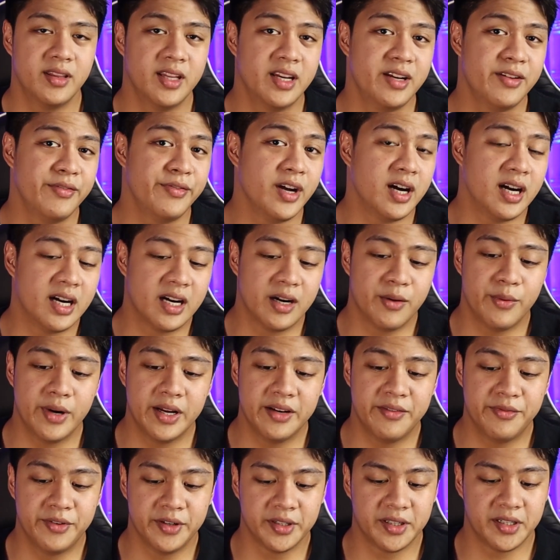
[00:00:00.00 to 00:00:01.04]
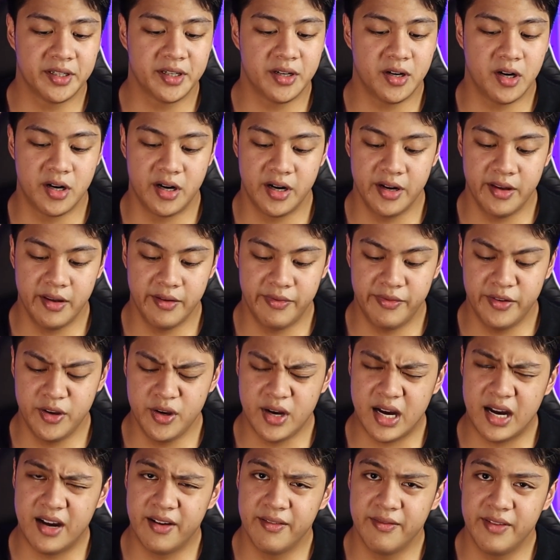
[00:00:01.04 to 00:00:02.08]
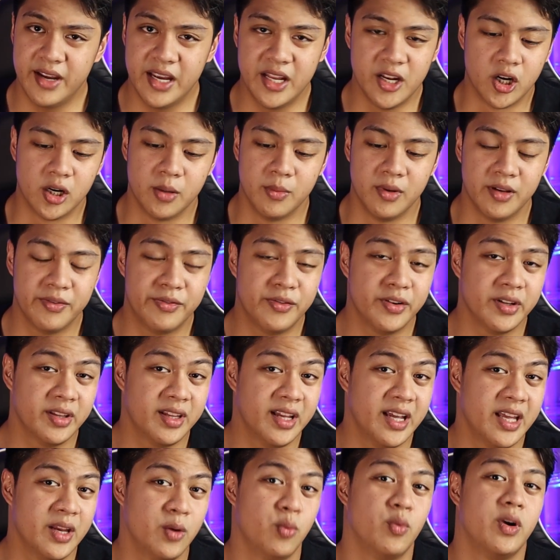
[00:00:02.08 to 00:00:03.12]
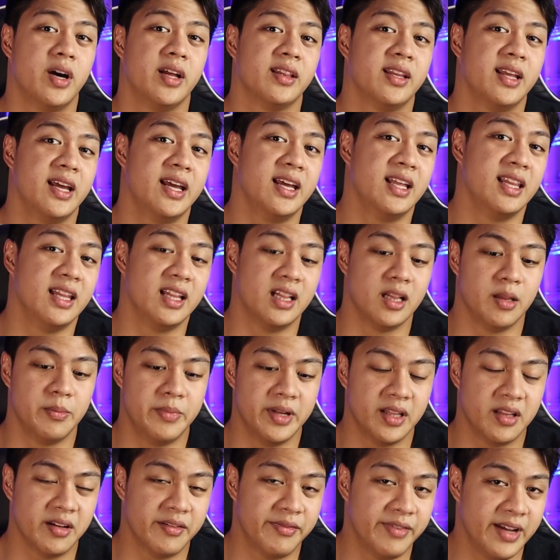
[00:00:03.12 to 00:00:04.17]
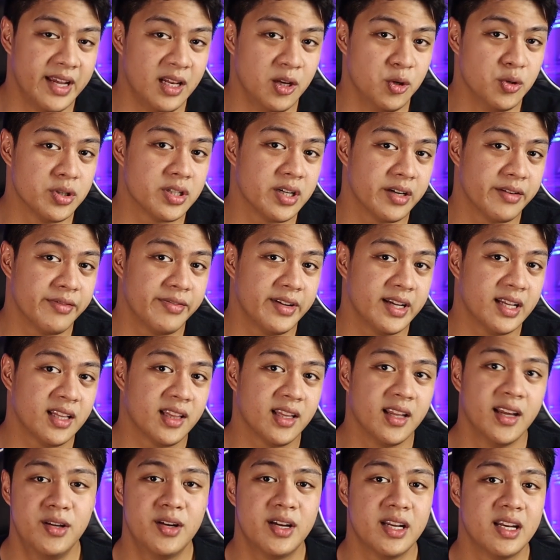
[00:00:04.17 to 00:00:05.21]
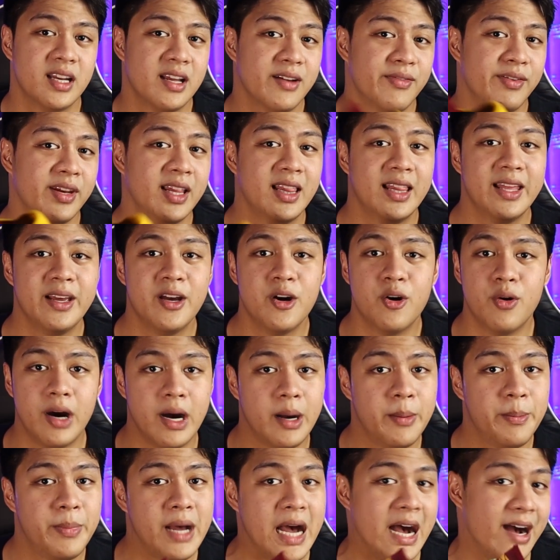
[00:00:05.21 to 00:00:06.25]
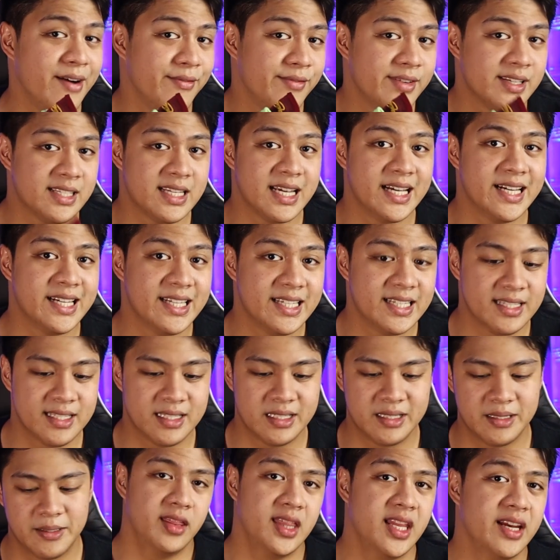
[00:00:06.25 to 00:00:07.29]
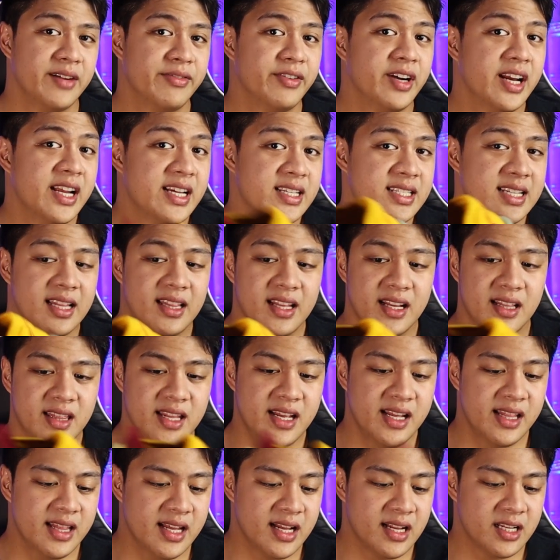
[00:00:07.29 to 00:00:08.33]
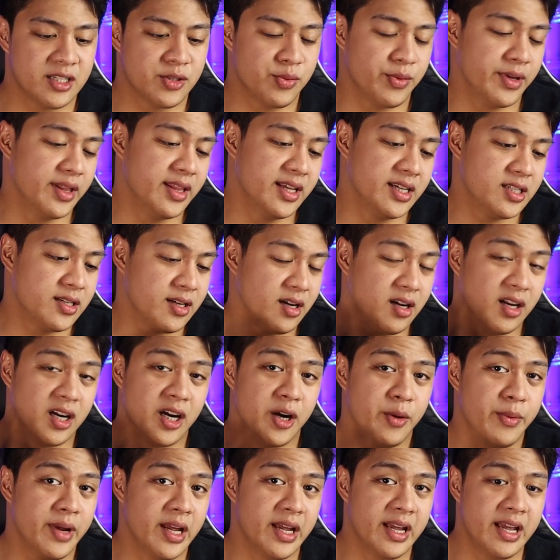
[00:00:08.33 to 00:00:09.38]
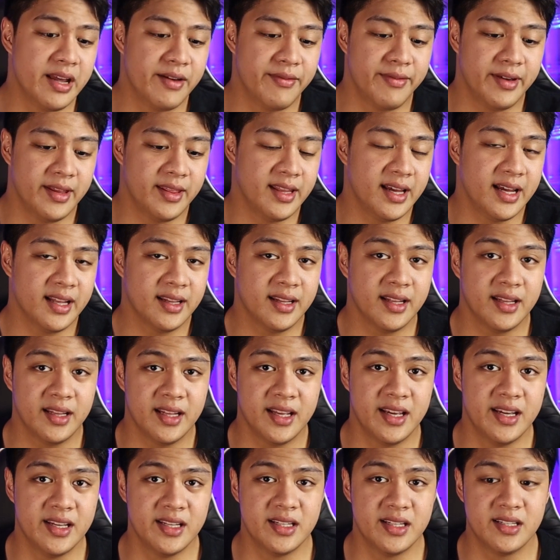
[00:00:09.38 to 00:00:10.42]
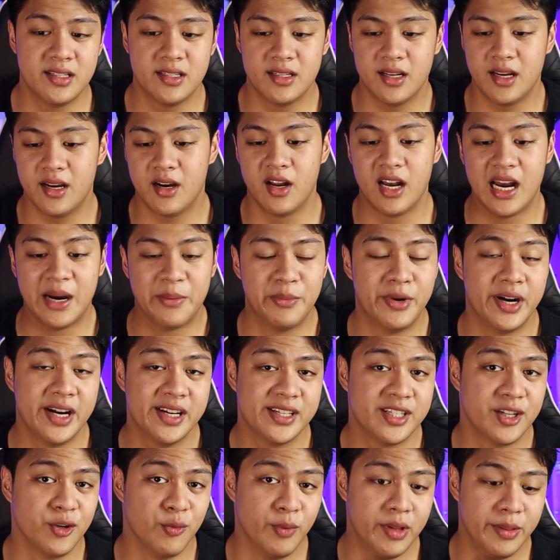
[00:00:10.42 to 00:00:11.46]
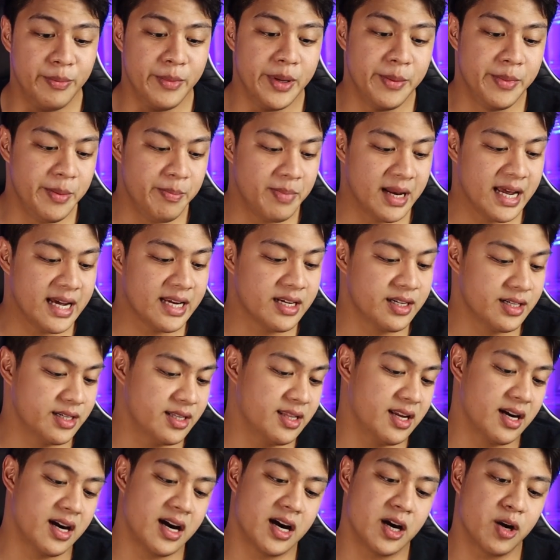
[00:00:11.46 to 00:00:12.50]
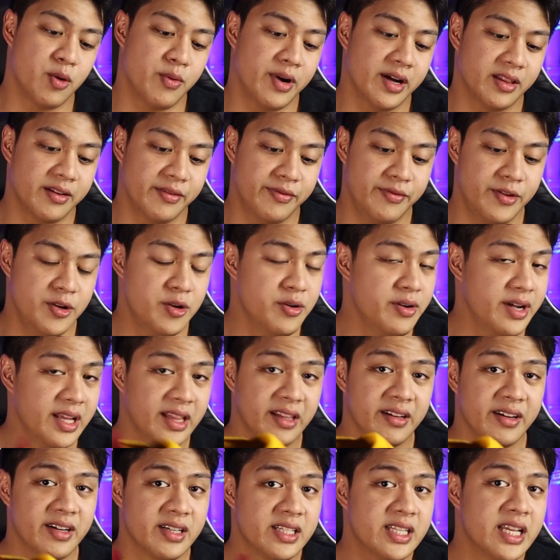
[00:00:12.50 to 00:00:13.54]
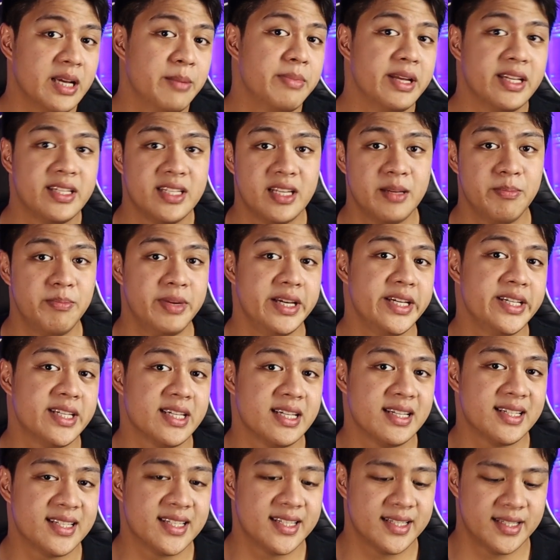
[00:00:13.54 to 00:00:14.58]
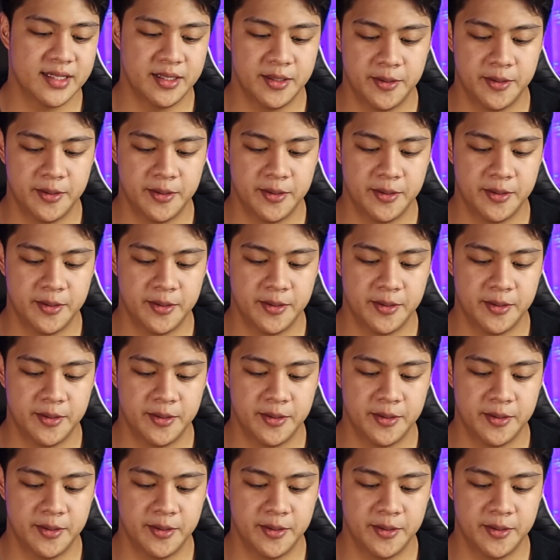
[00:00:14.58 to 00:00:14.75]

Then if you are a wide footer or if you have a normal foot and want a little bit of a looser fit, you can definitely go up half a size. And then for the aesthetic details with this colorway, given that it is a collaboration with Mimi Blanche, there are quite a few interesting bits and pieces.